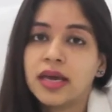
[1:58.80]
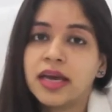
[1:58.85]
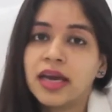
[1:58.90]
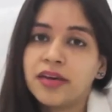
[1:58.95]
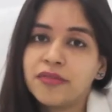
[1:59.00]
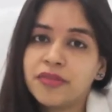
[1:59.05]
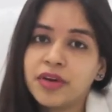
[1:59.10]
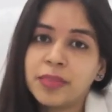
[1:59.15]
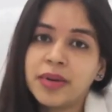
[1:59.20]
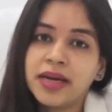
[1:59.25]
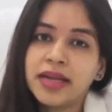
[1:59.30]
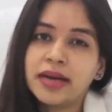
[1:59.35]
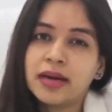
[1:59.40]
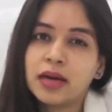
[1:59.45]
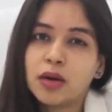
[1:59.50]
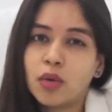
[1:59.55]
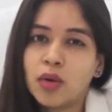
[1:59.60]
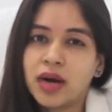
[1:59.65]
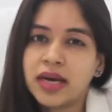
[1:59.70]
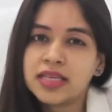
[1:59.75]
Everybody
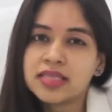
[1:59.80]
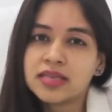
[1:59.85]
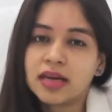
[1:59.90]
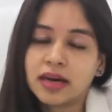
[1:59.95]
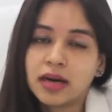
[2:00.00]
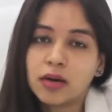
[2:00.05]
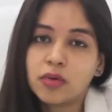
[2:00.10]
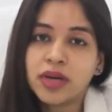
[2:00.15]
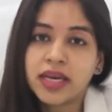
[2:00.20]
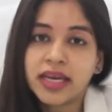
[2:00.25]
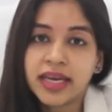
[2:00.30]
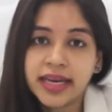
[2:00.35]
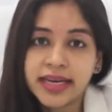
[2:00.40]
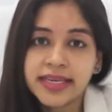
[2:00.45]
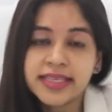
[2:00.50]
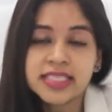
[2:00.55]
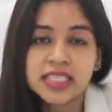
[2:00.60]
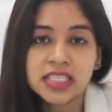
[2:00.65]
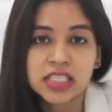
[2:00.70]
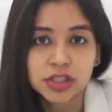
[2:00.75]
requires around
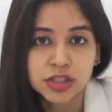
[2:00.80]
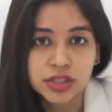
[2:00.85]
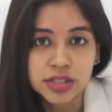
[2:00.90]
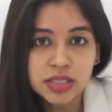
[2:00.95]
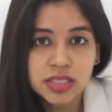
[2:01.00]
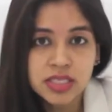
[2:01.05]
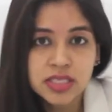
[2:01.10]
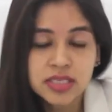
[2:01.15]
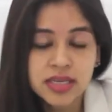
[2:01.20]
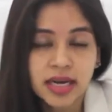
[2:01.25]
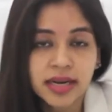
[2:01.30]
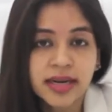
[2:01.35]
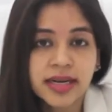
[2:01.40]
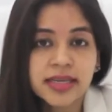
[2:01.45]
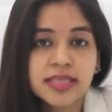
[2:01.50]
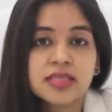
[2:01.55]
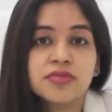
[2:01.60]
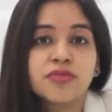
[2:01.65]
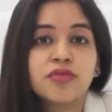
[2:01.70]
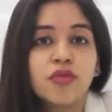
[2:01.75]
8 sessions done
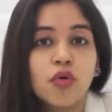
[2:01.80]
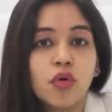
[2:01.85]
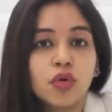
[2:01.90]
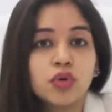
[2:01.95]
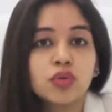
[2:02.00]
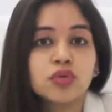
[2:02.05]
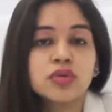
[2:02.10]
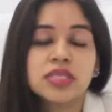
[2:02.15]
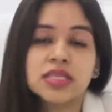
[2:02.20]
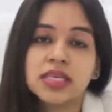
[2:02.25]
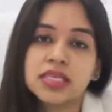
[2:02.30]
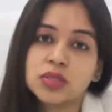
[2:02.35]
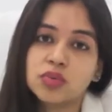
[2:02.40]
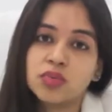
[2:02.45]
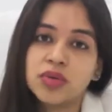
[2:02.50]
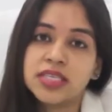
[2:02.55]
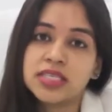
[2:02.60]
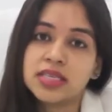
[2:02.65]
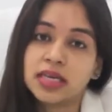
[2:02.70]
at 4 to 6 weeks